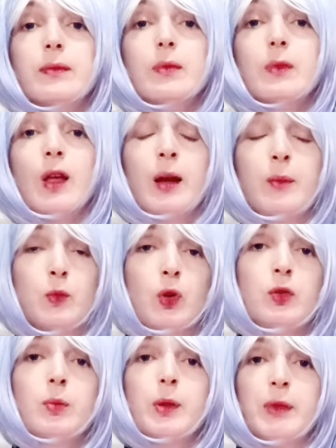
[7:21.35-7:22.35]
I'm going
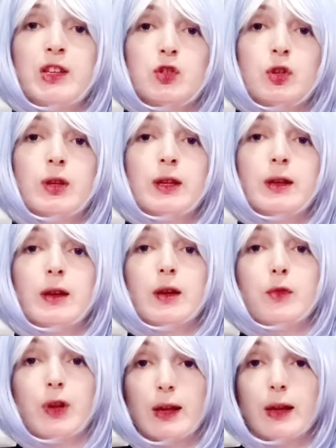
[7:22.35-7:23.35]
to be mentioning
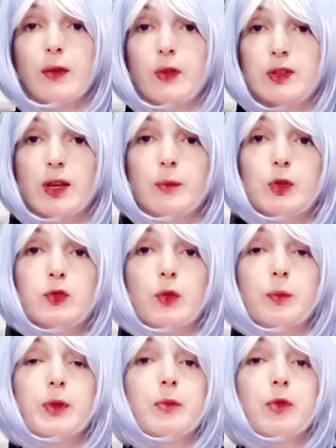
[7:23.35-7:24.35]
real life examples
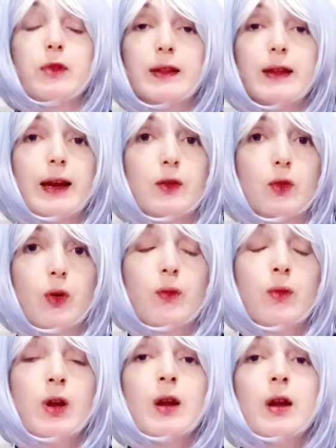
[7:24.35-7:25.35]
from people that I know
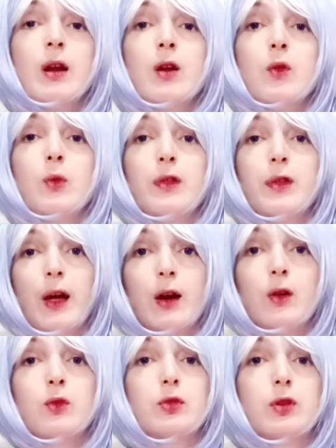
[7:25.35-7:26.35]

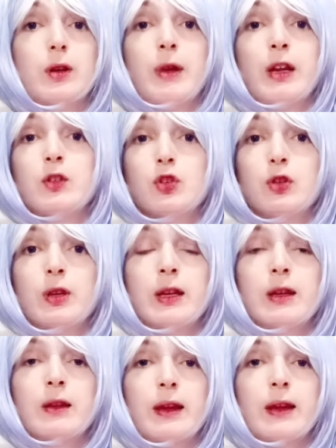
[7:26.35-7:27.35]
without mentioning
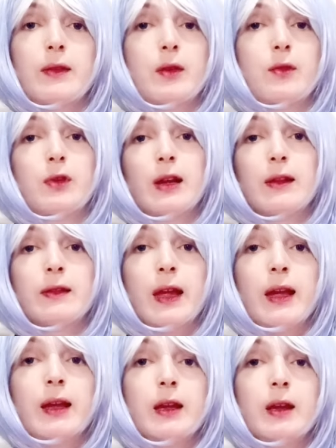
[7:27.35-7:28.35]
like their real
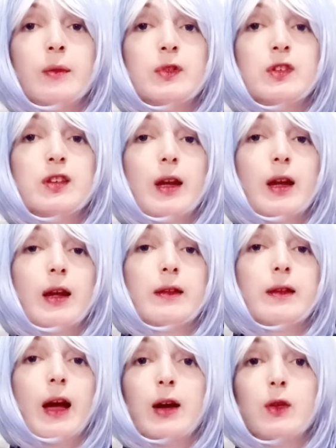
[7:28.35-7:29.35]
names, and
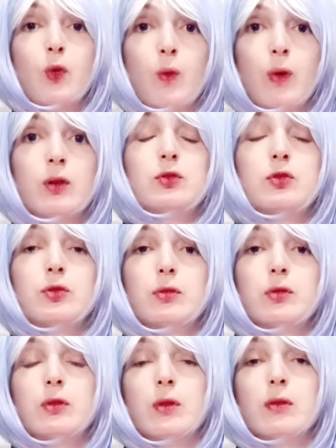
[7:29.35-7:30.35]
I don't want to,
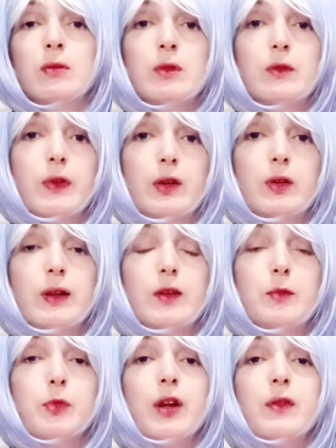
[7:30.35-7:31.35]
violate their
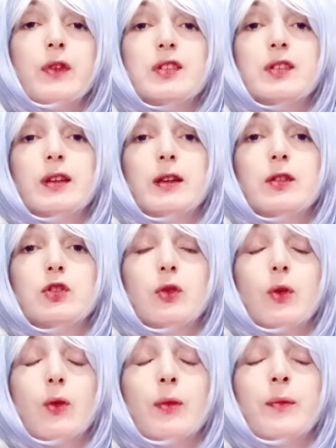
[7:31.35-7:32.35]
privacy. So